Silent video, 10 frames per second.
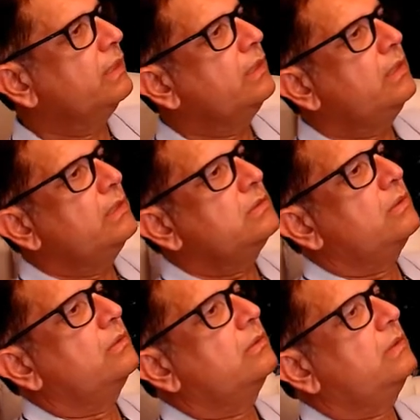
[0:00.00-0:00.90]

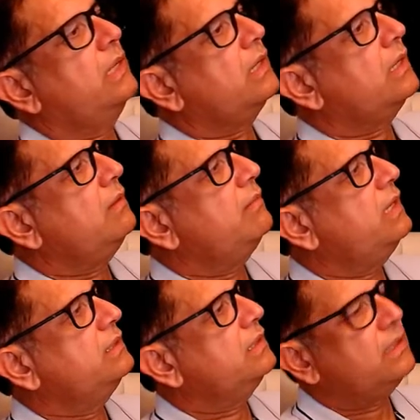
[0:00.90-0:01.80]
So tarakkaba
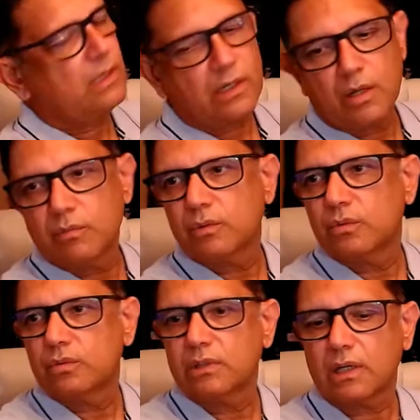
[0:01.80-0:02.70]
ya tarakkabu,
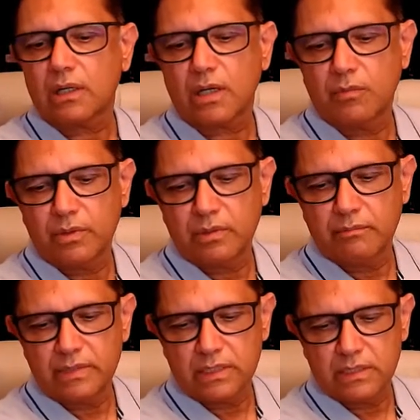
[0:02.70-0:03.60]
tarakkabun
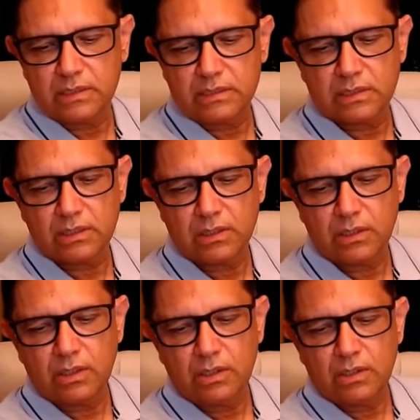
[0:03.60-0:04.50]
means
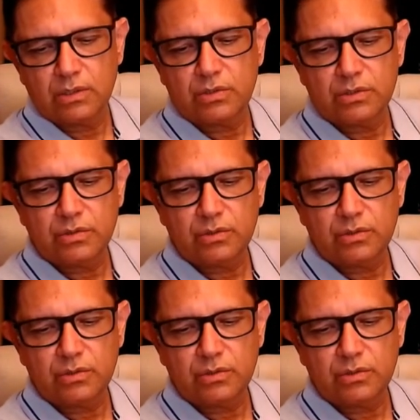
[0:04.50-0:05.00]
to